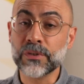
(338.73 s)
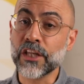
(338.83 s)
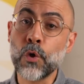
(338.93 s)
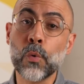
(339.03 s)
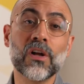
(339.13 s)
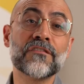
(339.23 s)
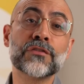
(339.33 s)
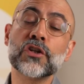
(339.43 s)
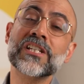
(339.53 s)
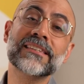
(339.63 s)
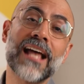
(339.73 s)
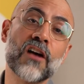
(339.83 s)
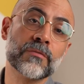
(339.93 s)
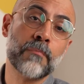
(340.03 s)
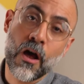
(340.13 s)
a total of
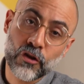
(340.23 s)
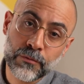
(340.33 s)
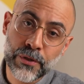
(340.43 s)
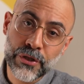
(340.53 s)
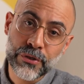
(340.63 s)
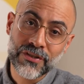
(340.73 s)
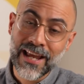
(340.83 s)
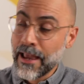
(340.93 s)
13,000 bottles produced,